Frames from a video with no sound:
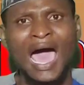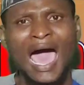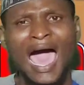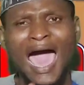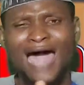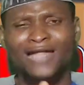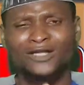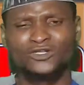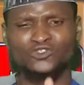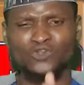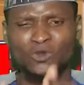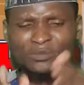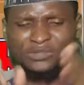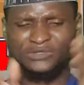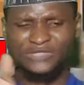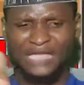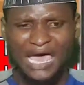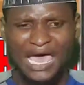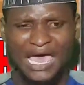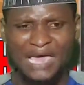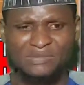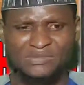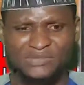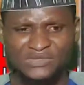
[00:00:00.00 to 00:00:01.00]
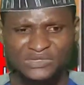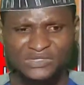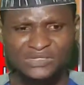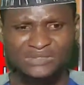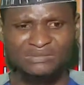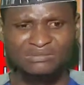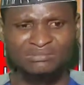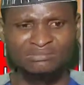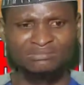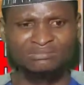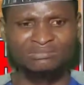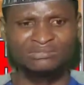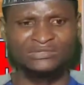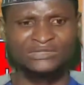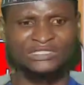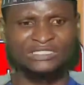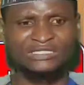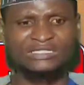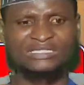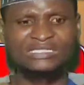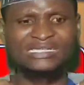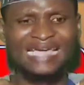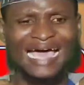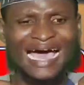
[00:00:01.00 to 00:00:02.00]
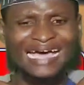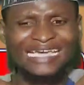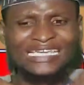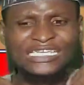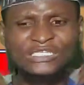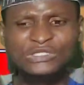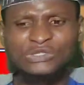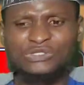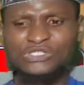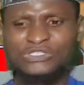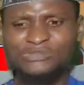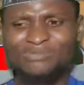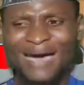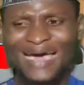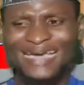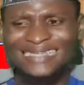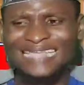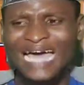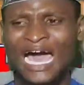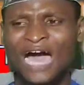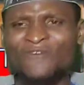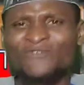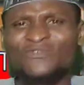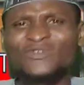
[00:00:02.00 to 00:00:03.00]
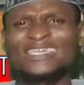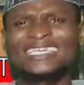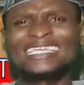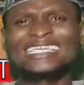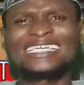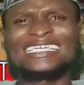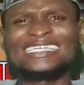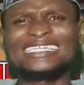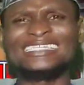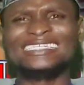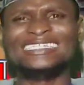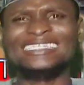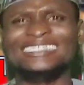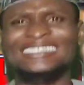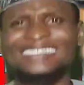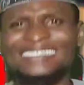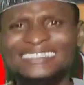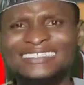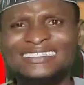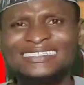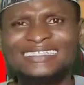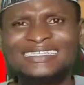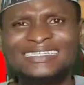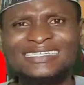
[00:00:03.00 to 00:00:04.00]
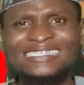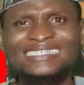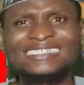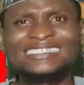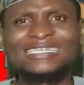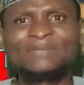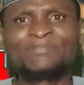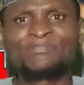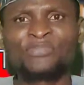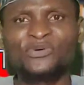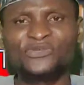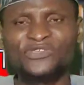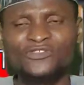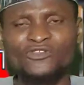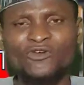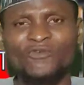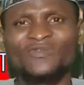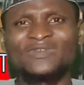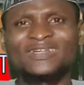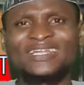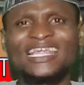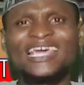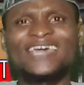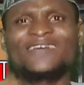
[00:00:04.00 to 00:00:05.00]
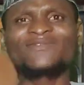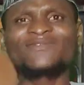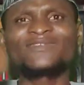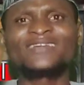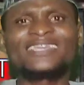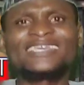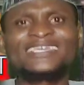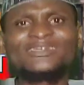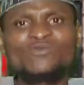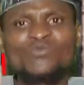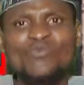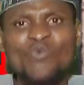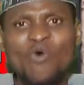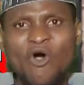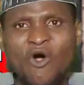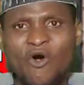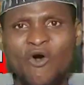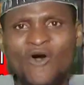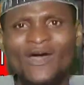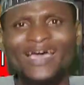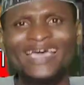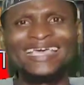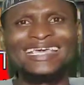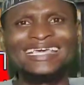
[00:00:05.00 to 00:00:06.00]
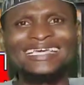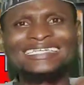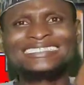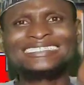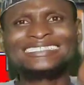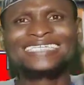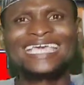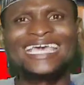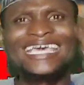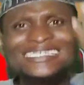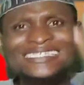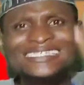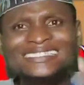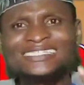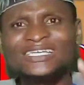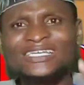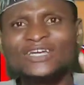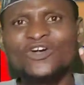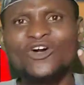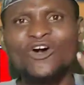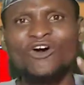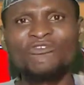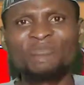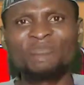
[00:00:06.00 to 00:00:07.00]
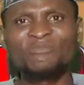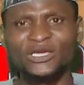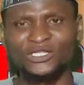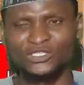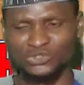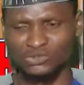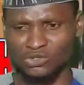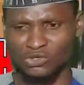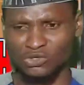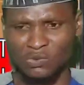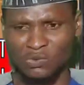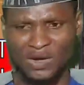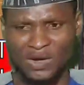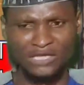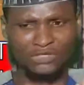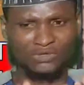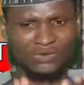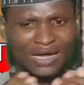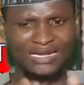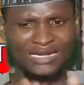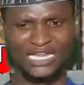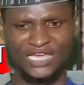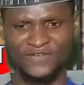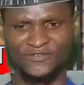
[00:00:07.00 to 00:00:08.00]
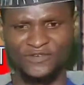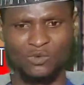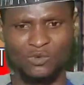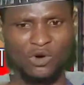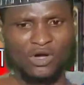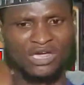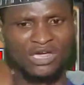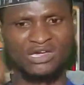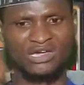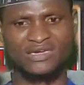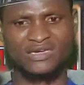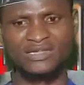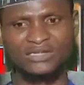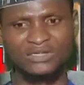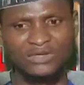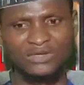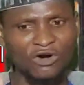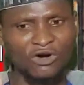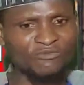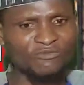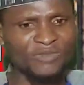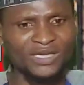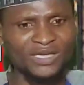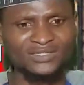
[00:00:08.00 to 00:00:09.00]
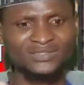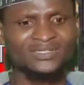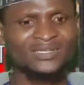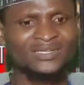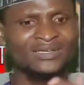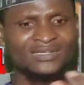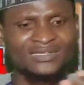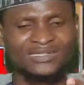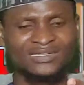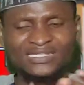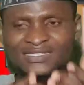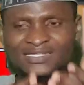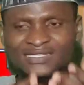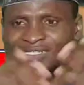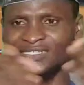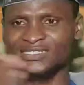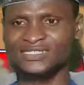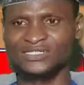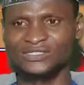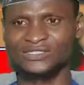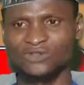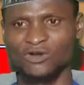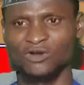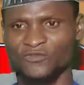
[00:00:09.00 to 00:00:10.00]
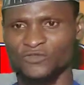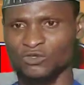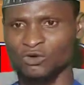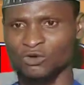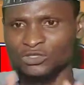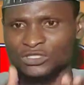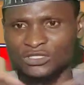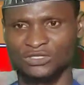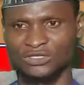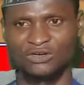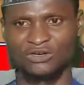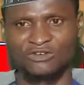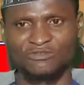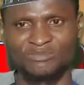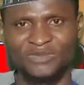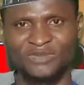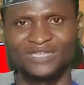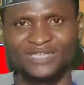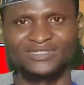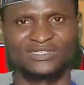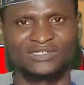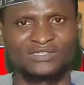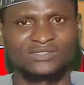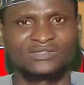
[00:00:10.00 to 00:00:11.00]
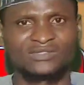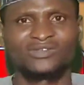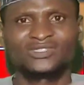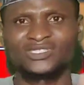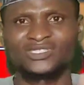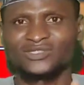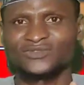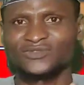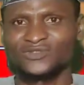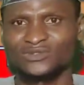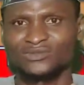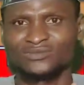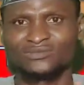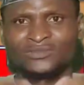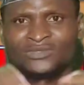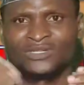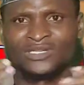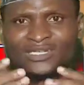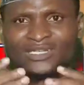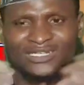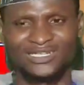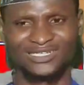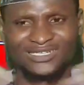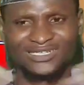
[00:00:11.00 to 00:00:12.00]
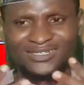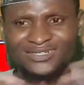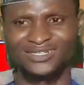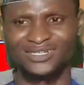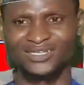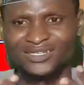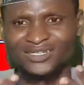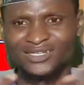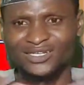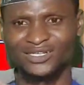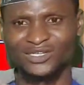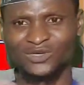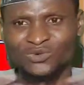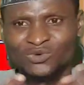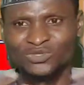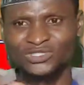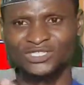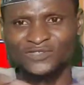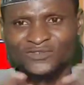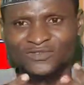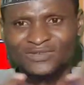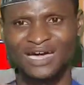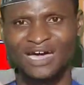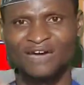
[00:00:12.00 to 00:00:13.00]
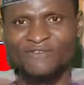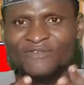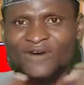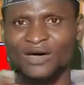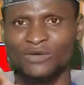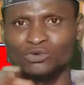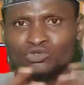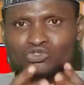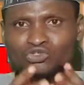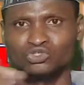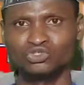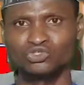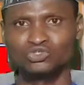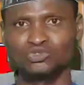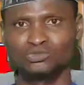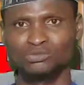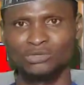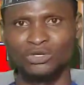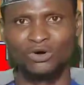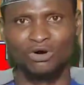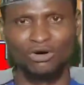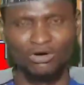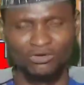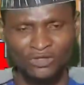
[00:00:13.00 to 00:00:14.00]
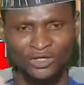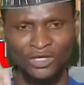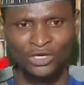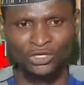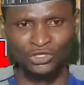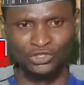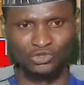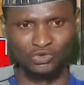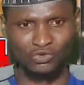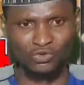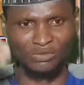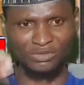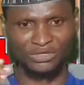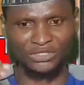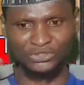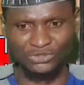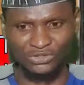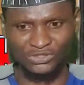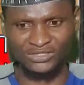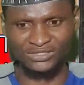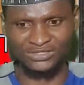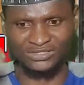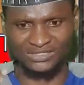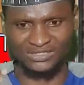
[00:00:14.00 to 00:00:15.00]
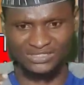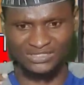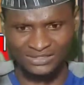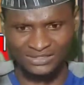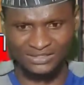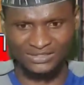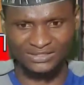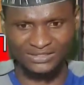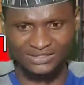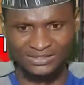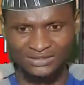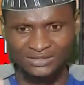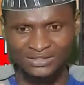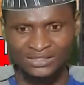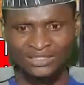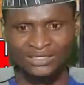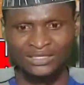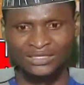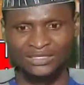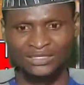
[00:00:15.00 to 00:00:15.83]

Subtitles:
And sometimes the accused might have killed in the process of leveling war against the government. You know, when you are leveling war against the government, the citizen of such a government is not even, they won't even have value to you, because you will be using the citizen,